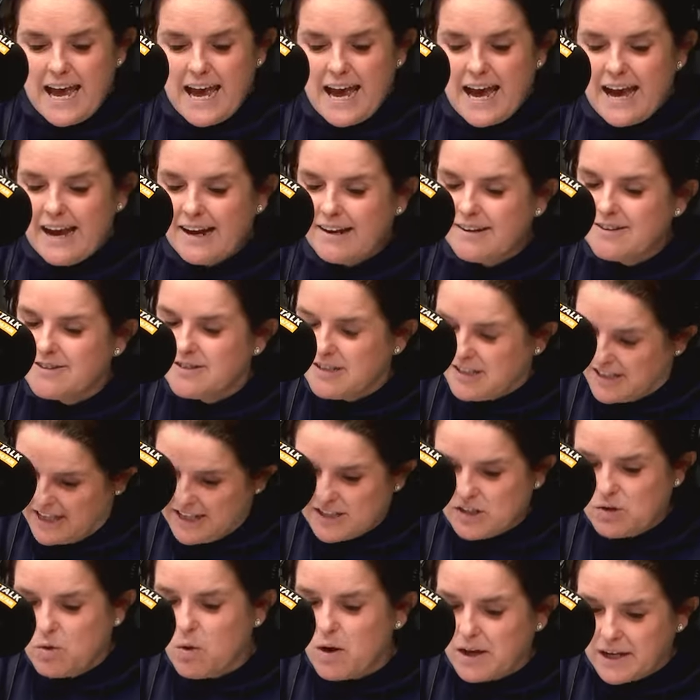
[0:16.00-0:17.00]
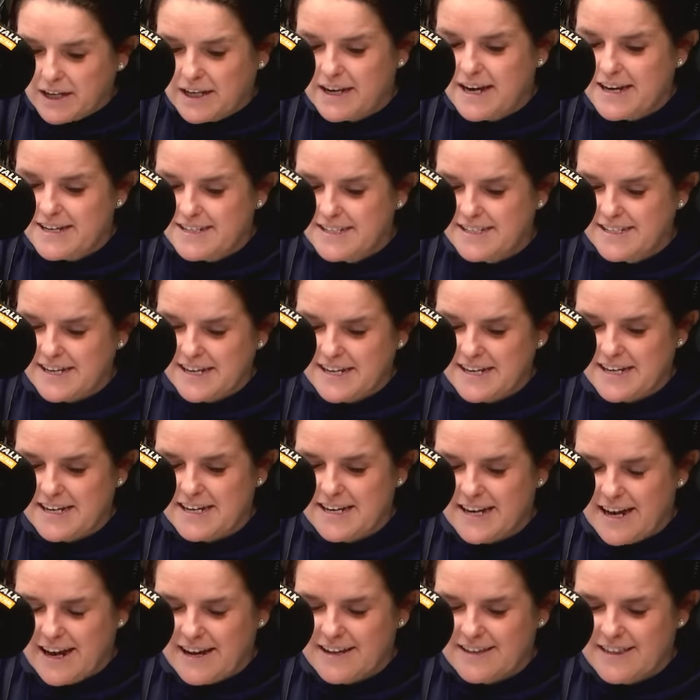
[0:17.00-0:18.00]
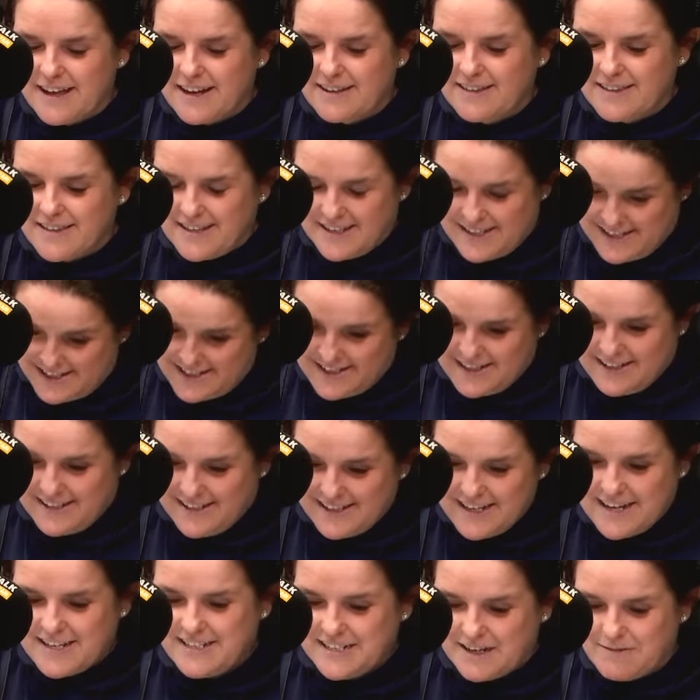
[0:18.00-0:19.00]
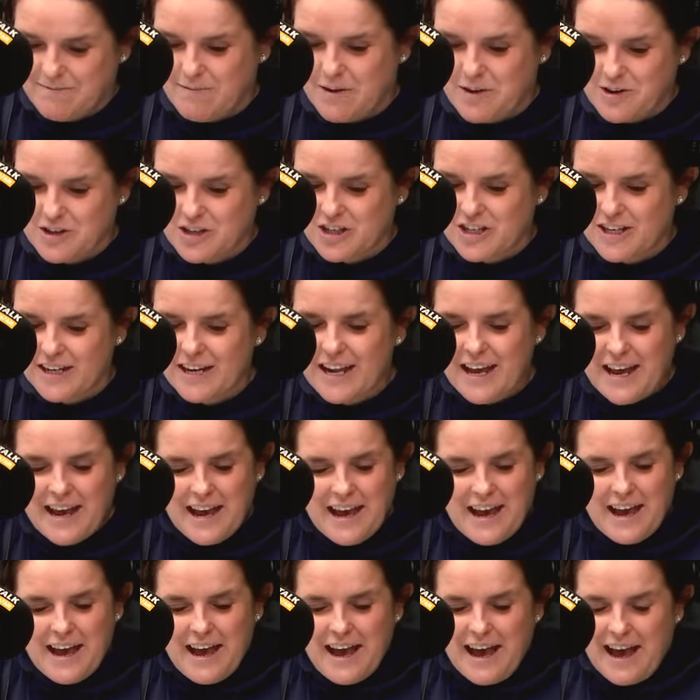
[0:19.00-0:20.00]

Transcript: And there's quite a case study that this set in motion. Sure.